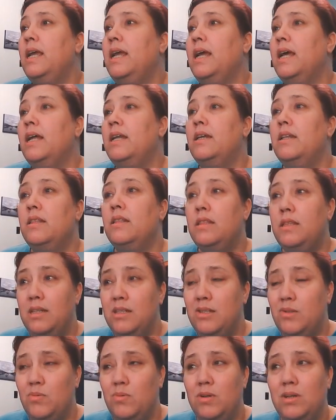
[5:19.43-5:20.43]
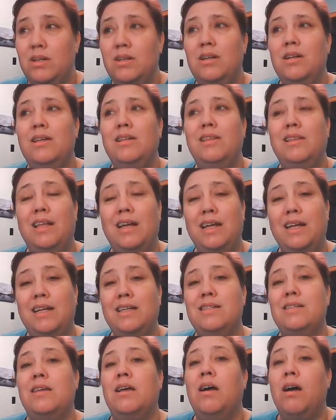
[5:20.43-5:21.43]
And this one
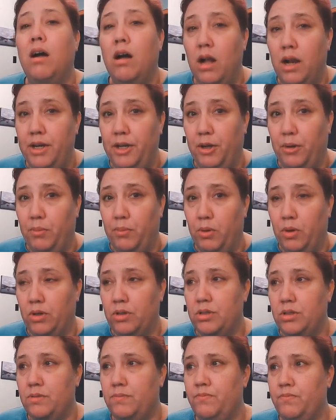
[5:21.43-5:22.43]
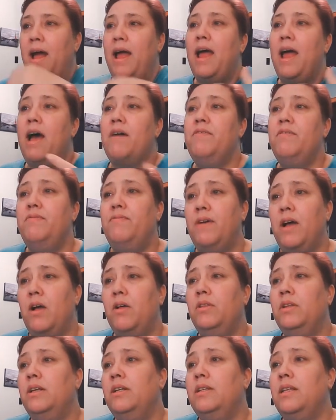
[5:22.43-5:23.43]
likes audiobooks. I haven't
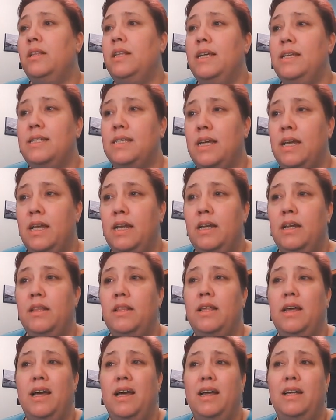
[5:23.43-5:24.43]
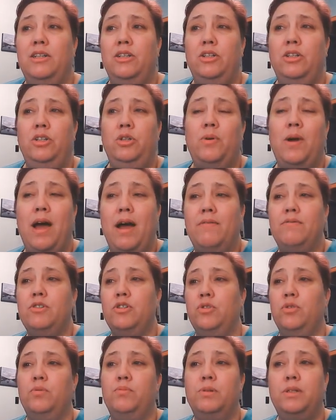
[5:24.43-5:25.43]
found that they said that you have to
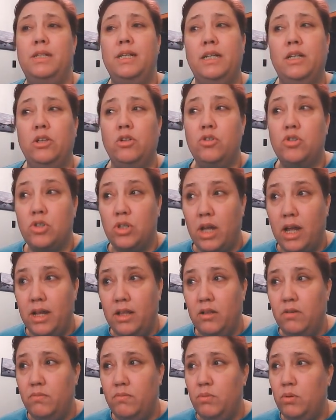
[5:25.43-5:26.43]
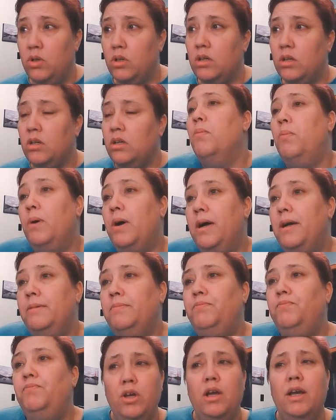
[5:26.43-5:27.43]
do a particular style of book, but
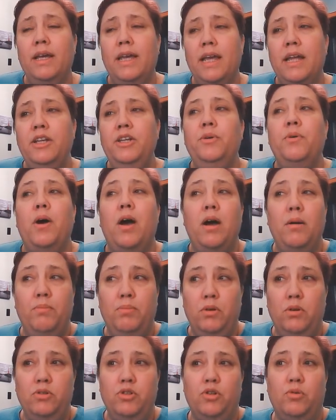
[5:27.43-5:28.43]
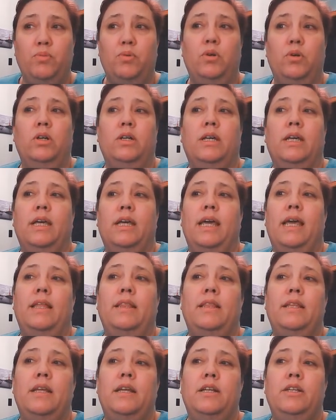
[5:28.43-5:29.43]
again, you upload your book
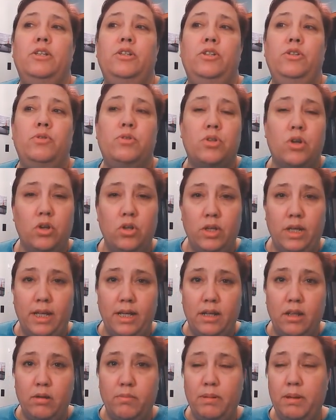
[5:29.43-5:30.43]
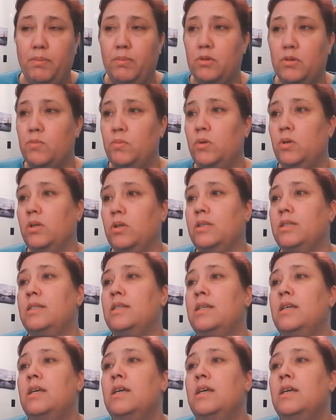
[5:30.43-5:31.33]
and then you start looking at other people's books.